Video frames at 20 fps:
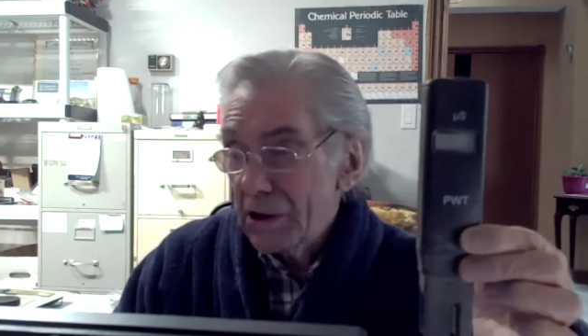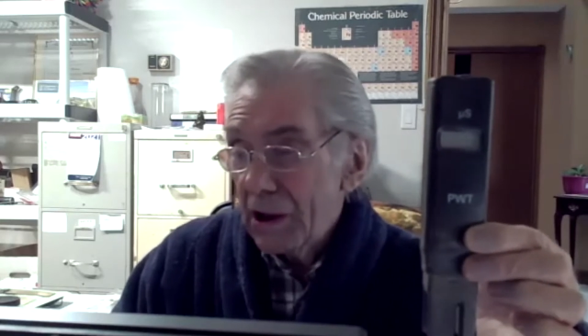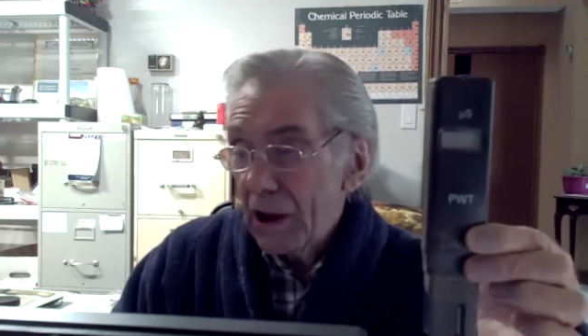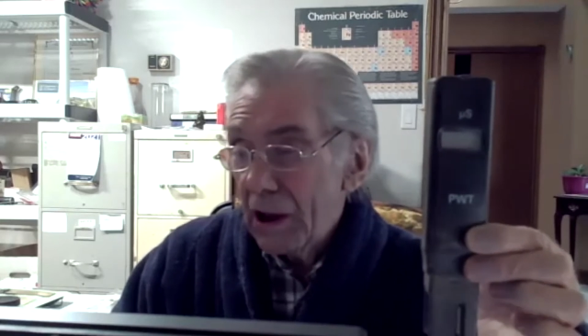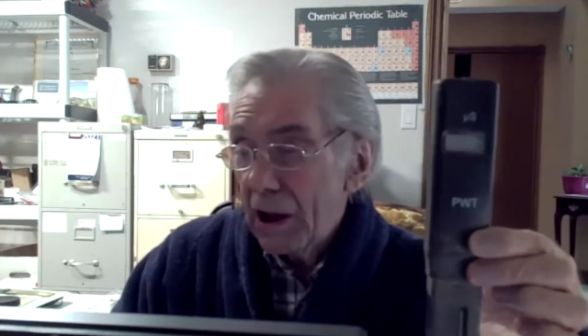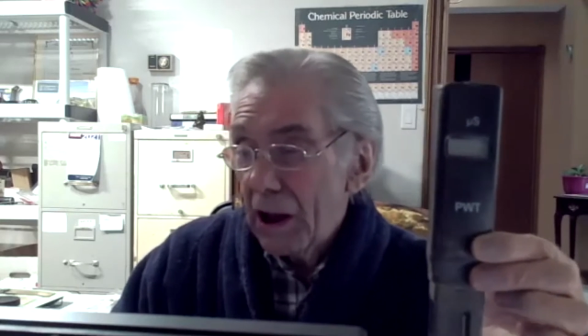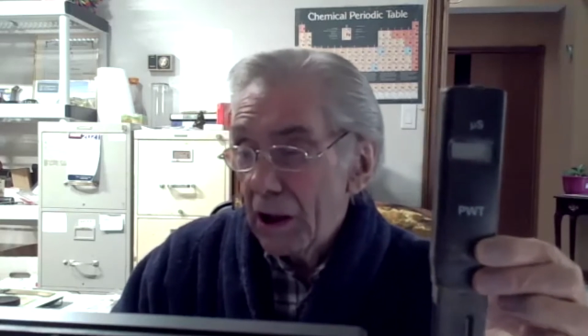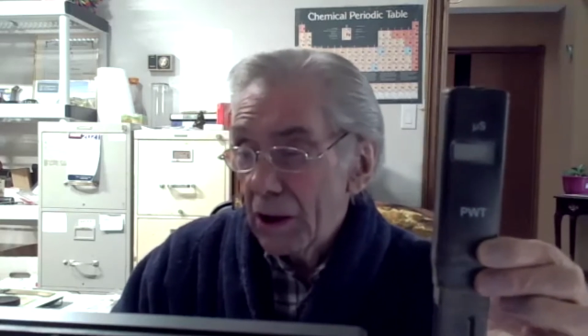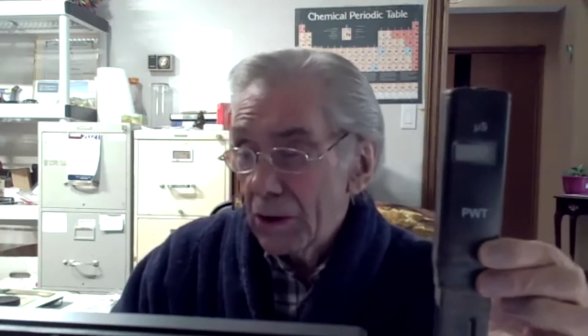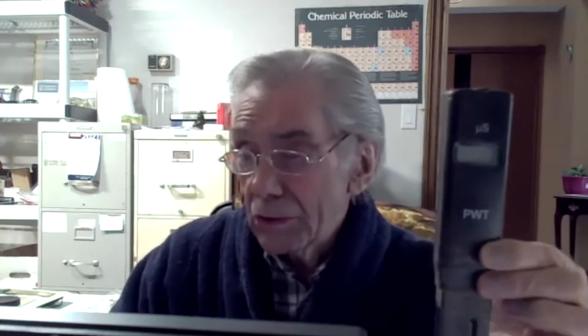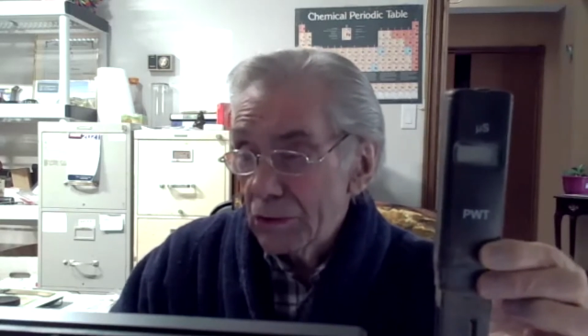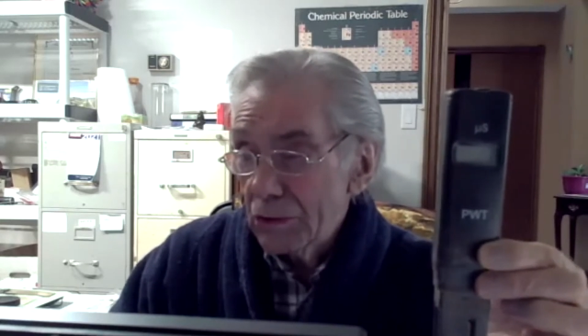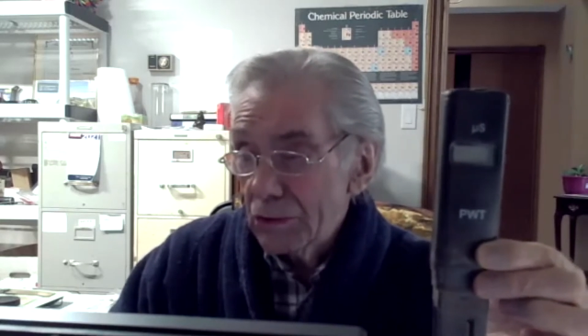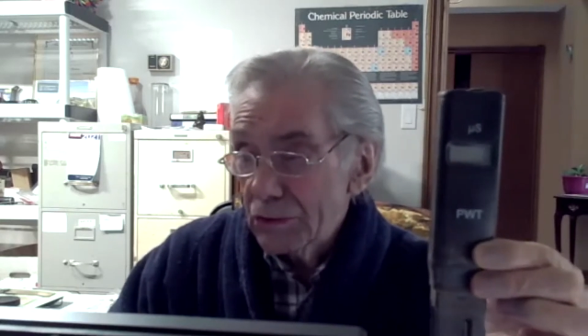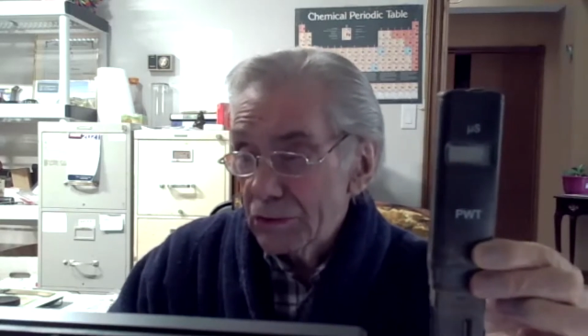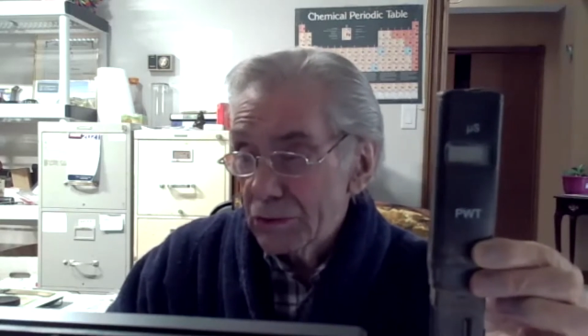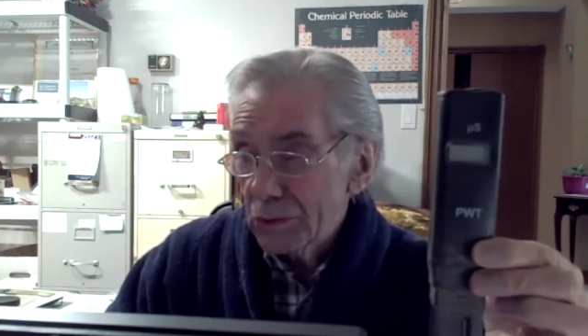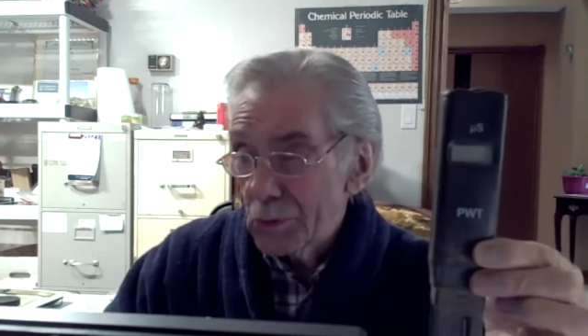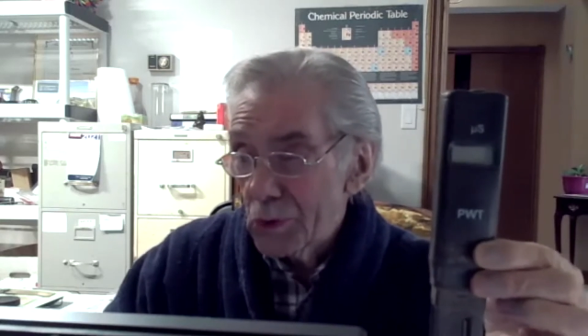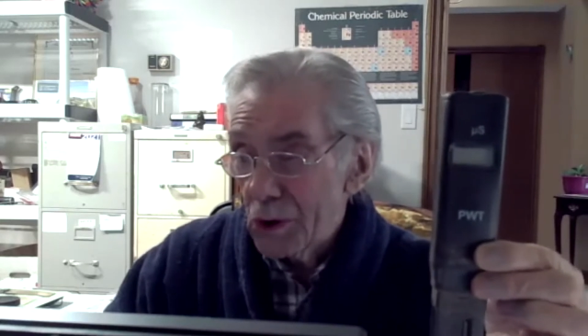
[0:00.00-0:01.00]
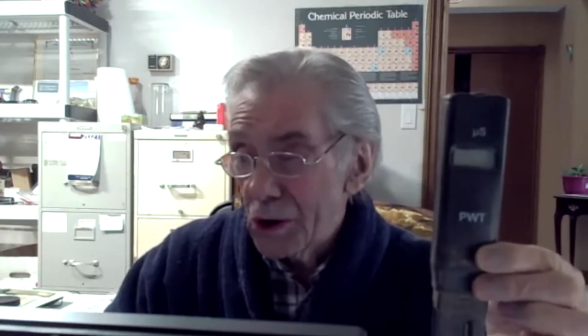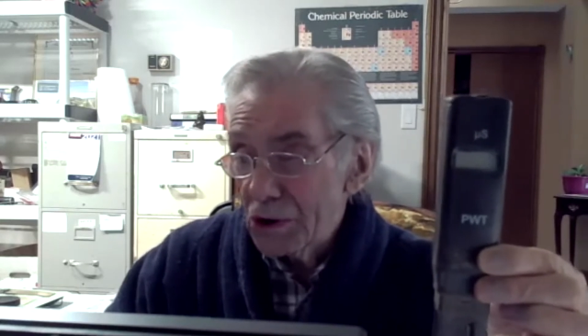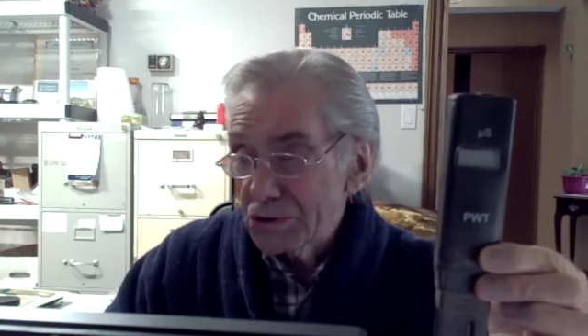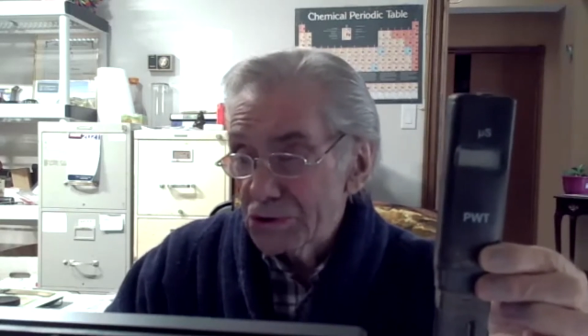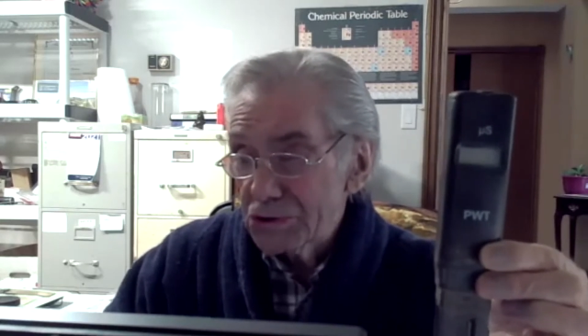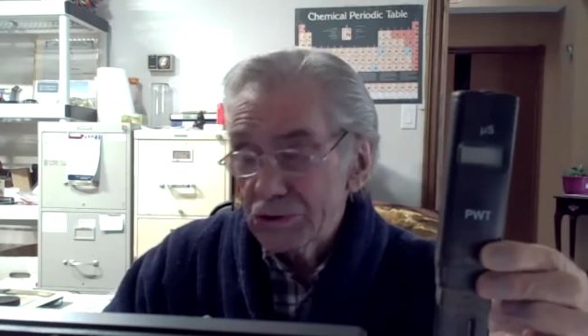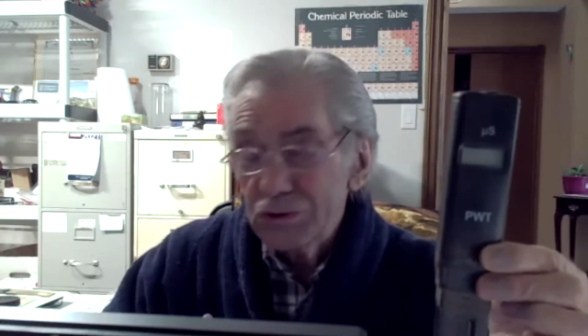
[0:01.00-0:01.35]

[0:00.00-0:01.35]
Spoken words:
how the water,